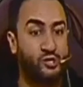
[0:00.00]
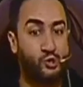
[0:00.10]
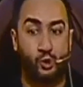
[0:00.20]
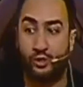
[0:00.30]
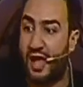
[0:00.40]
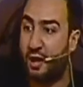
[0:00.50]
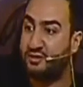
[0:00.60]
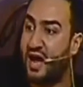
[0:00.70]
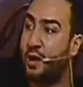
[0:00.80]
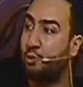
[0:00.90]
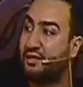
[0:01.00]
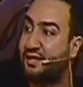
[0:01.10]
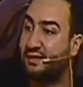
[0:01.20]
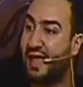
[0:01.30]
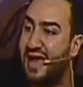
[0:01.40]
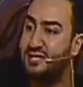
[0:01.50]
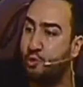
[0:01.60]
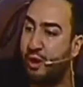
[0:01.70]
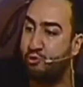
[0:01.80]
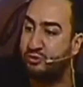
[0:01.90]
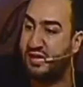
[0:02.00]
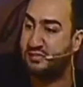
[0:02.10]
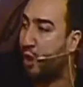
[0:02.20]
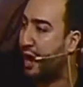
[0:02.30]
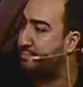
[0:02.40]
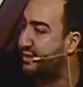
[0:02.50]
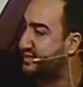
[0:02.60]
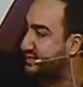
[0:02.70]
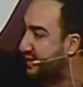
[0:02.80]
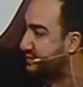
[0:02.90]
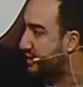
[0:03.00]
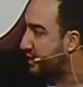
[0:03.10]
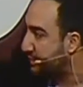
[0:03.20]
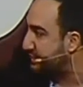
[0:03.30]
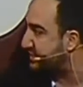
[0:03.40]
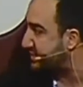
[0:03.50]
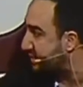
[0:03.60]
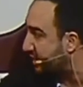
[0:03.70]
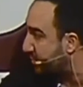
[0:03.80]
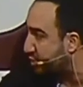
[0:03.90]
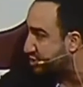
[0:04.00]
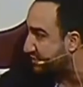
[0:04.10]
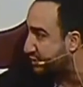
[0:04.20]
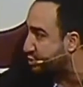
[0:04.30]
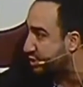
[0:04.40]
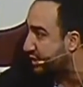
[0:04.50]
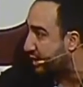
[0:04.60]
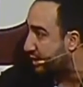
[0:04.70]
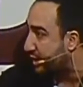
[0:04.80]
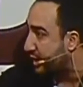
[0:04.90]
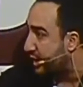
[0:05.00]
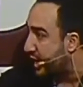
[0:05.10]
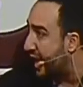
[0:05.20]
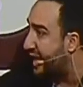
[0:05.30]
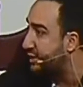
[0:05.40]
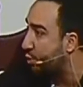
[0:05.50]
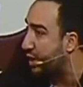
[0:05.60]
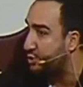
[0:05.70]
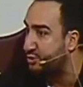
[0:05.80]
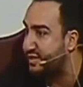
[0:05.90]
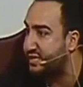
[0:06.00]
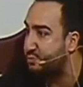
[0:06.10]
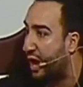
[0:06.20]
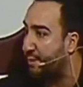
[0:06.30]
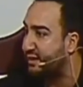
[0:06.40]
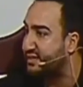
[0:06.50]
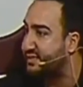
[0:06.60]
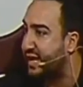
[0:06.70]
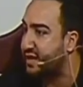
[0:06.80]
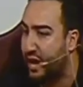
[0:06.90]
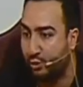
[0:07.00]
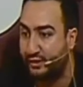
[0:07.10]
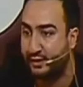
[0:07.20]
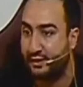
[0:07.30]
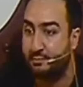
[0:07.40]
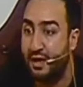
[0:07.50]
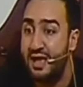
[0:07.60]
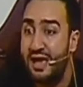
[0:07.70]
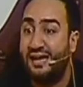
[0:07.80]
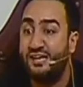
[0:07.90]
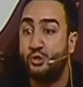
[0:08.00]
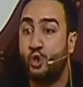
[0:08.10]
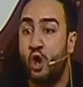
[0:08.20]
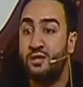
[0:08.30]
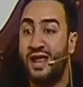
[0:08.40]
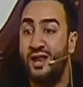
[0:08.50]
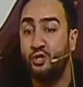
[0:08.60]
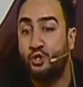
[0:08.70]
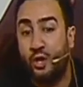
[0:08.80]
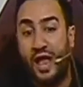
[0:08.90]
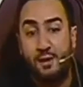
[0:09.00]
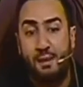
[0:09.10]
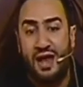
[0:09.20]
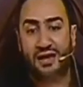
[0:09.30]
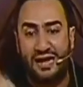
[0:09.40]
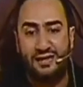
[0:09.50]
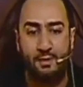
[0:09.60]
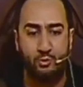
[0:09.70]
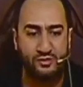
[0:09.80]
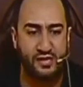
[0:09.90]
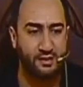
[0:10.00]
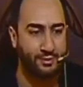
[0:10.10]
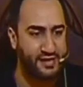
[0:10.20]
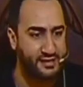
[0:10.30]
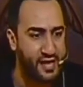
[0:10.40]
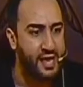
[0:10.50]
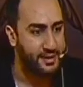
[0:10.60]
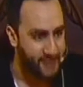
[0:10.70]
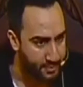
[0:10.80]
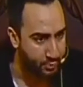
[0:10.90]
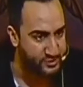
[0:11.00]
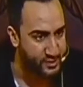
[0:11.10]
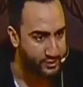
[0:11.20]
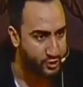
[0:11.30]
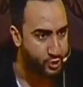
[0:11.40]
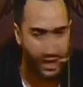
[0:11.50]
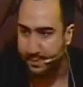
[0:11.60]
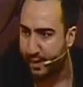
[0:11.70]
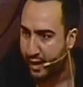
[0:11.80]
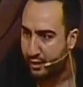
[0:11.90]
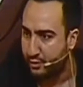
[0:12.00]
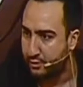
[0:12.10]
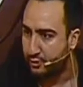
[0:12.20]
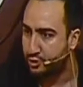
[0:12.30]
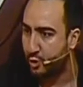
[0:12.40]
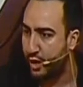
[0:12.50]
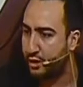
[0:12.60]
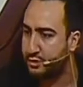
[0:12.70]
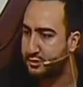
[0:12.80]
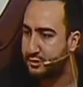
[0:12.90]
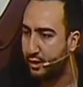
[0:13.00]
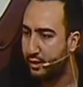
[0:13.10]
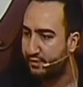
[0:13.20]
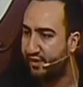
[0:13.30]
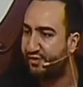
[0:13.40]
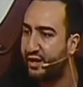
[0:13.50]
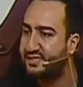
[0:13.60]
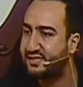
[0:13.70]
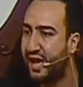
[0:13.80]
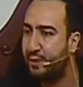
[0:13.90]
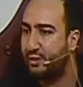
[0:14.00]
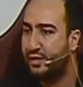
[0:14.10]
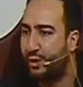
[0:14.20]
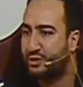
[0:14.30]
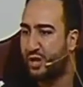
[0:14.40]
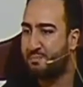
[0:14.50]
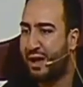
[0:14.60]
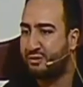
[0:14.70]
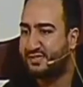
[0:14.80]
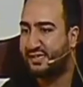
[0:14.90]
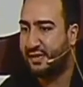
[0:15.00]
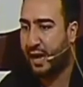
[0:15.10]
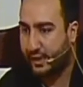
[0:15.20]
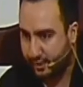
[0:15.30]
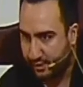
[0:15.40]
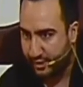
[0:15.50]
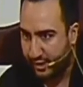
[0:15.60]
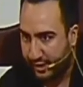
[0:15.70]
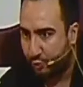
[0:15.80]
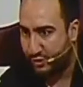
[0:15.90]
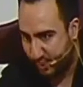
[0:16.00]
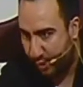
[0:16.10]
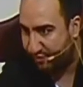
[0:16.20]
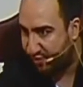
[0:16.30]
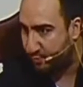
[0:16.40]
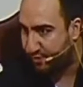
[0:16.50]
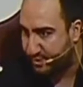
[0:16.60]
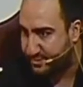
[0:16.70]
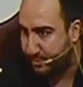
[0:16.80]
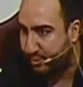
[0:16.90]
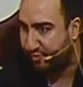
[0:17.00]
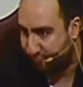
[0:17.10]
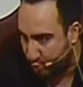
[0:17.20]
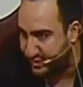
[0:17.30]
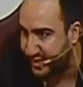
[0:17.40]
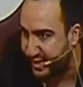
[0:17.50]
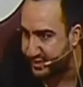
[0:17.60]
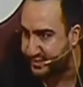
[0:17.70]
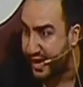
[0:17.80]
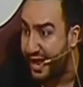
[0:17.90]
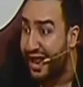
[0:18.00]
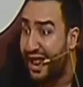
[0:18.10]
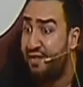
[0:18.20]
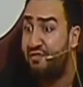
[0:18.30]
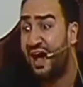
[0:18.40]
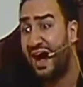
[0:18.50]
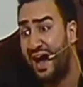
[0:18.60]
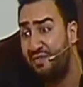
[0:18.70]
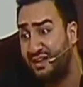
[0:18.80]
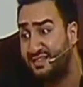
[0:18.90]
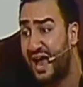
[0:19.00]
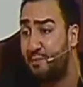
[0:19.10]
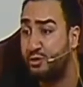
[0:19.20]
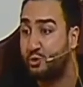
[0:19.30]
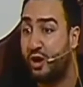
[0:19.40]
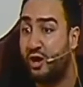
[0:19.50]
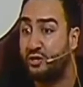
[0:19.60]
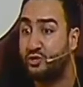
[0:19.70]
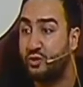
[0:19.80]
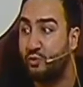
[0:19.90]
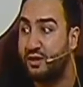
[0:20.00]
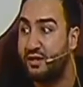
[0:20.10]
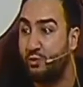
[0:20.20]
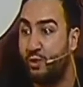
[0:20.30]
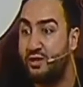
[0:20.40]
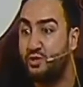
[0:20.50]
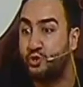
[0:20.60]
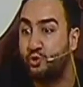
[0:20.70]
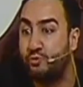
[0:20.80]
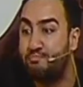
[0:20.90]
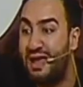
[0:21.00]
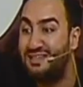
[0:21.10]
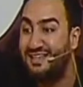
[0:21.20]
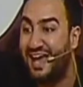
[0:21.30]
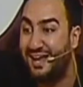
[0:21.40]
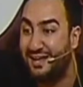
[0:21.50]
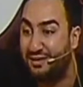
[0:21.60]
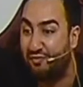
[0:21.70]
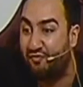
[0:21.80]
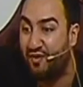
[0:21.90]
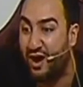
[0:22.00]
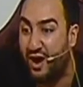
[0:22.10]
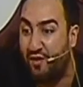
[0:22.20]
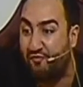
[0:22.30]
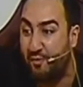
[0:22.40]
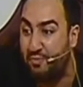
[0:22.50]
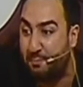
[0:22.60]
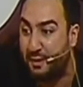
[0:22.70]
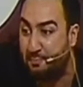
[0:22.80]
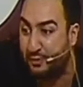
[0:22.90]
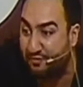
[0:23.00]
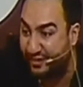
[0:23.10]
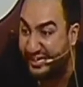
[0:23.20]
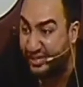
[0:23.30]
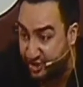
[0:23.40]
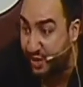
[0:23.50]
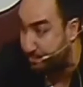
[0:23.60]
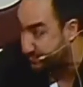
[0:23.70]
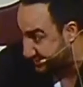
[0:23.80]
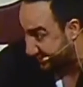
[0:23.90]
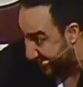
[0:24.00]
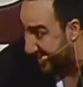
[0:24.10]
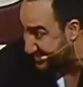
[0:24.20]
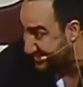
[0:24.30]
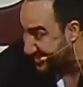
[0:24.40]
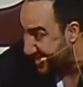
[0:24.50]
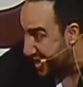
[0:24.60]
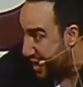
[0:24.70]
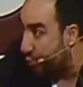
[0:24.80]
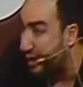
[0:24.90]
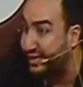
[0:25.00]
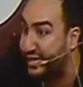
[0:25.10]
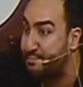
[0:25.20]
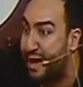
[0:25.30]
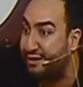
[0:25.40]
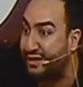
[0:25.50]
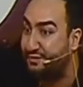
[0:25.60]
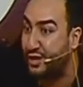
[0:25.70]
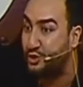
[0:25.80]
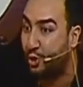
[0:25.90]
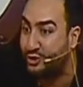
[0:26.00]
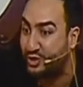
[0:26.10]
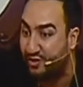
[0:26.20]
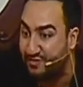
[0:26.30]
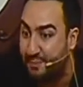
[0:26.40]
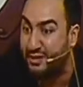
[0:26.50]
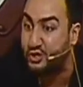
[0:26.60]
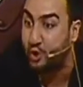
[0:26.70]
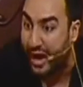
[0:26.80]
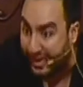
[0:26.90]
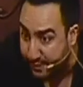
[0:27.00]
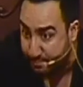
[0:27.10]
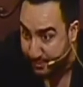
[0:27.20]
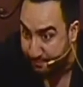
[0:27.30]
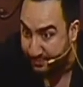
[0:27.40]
his sword out. I will kill anyone who says Muhammad is dead. This is in the books of Ahlul Sunnah. Anyone who says Muhammad is dead, I will kill him. He's gone into ghaiba like Nabi Musa. Someone says, Nabi Musa went into ghaiba twice. The first time when he went on Mount Sinai, he was away from his people for 40 days. The other time was what? When he went to Madian, far from the people of Egypt. Yes? When he married the daughter of Nabi Shu'aib,